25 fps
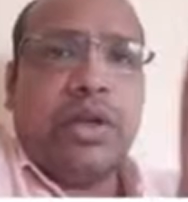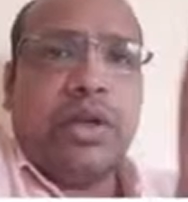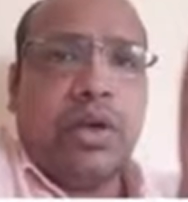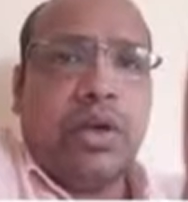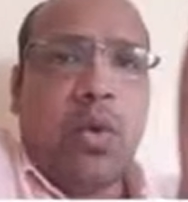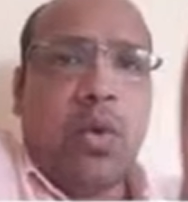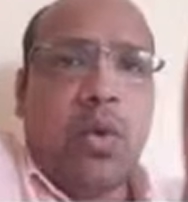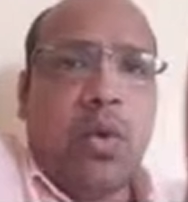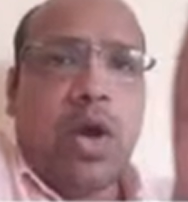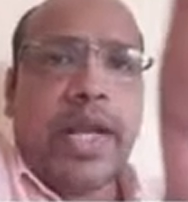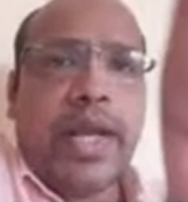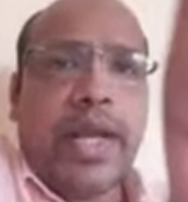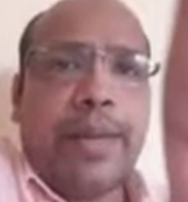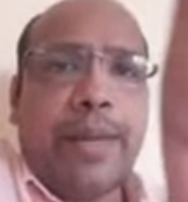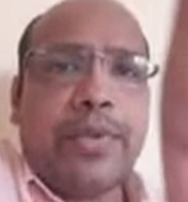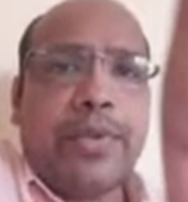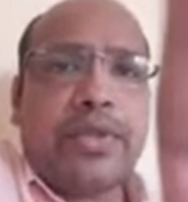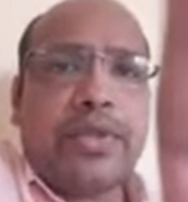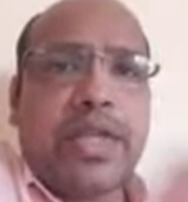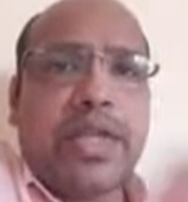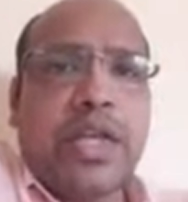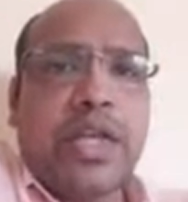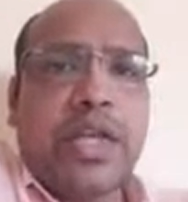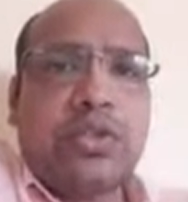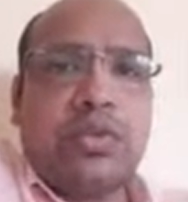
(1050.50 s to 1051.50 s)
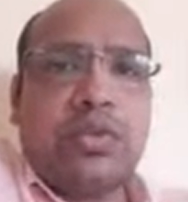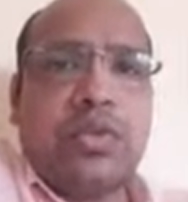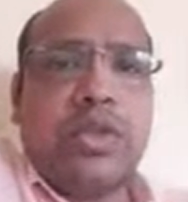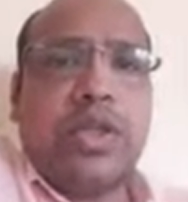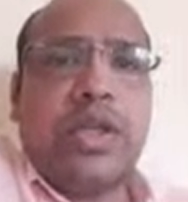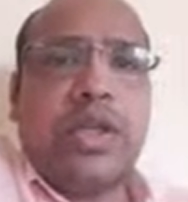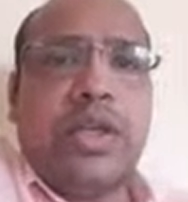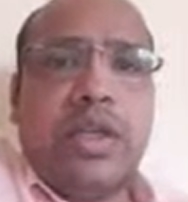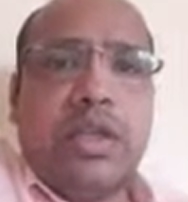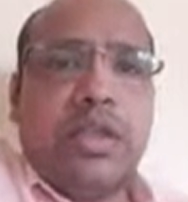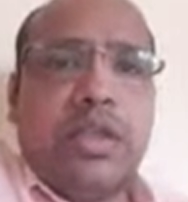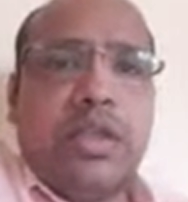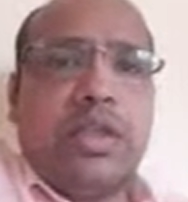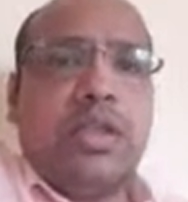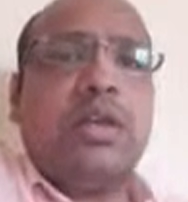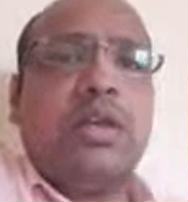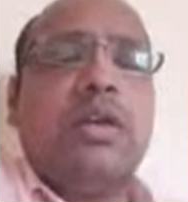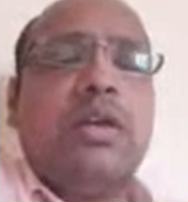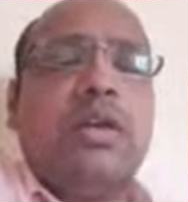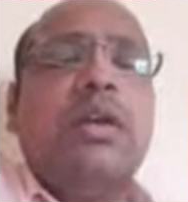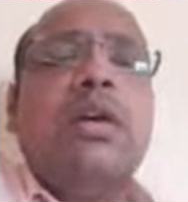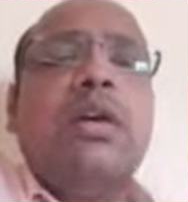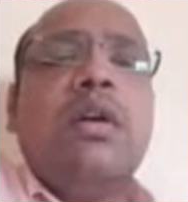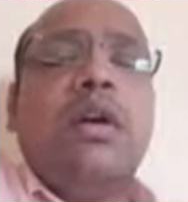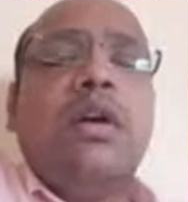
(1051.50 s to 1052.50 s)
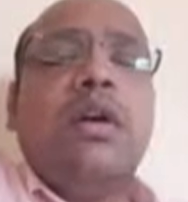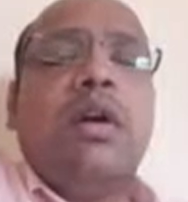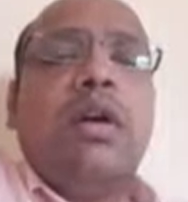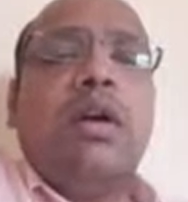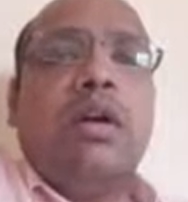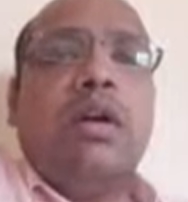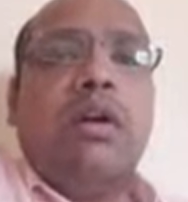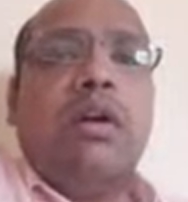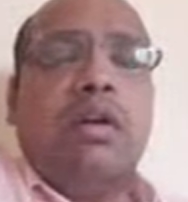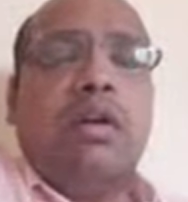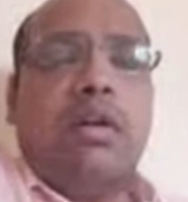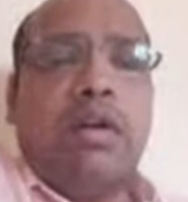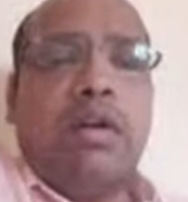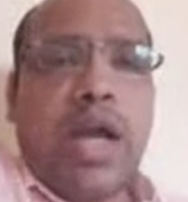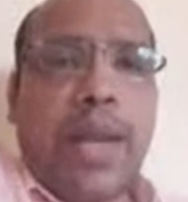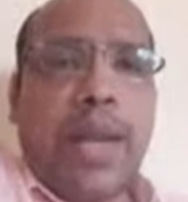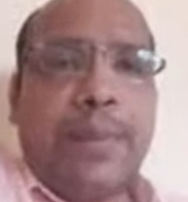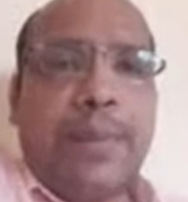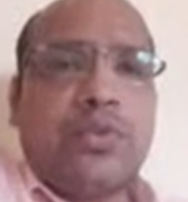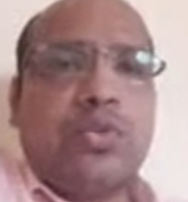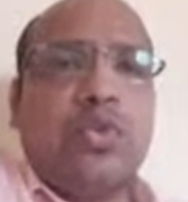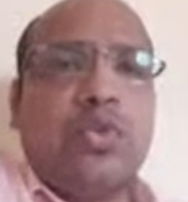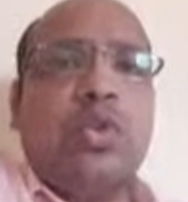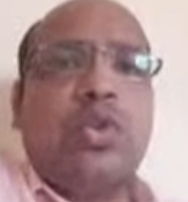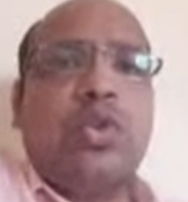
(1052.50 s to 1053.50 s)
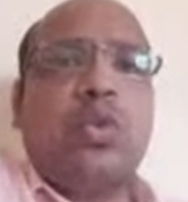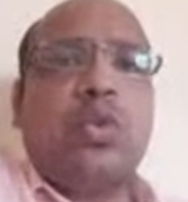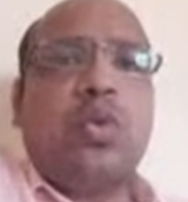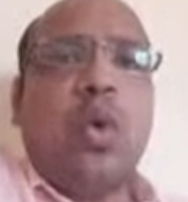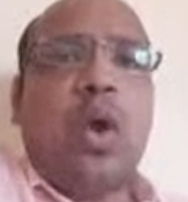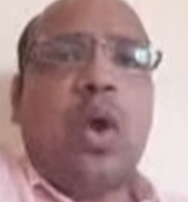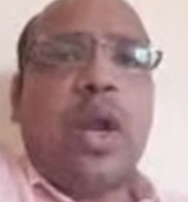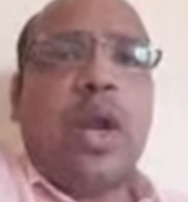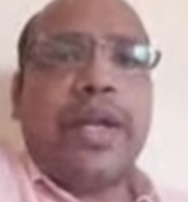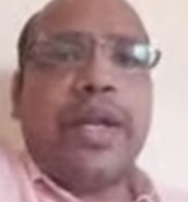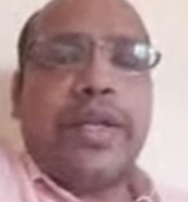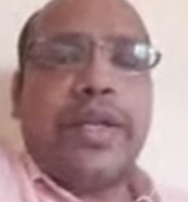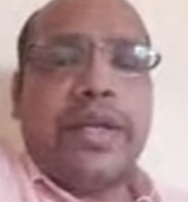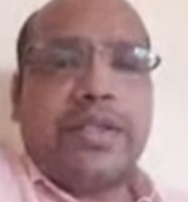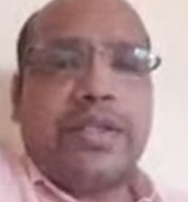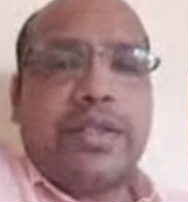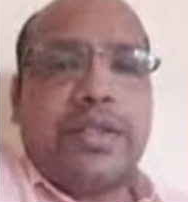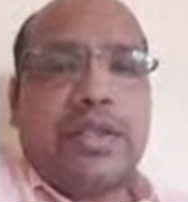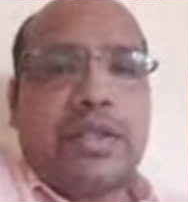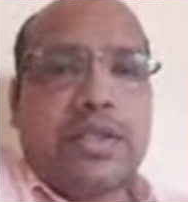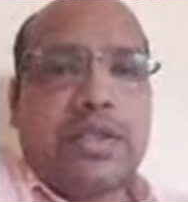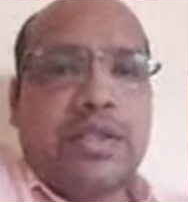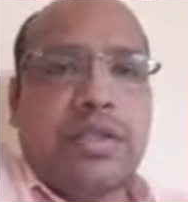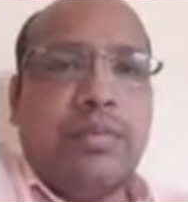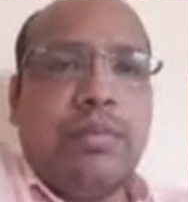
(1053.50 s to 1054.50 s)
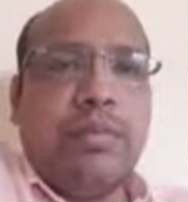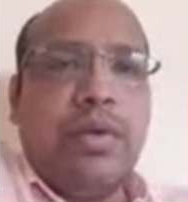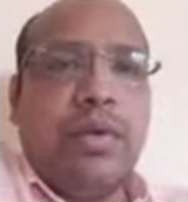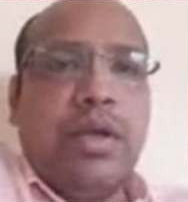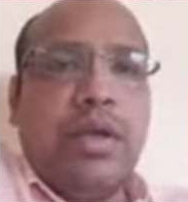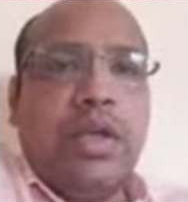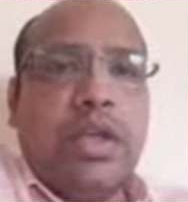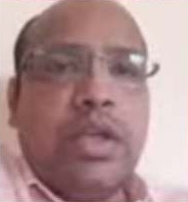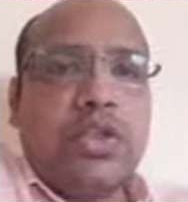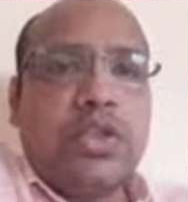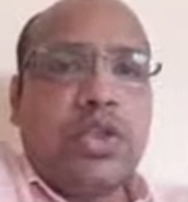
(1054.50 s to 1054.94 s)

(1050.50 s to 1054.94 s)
in the absolute coordinate system?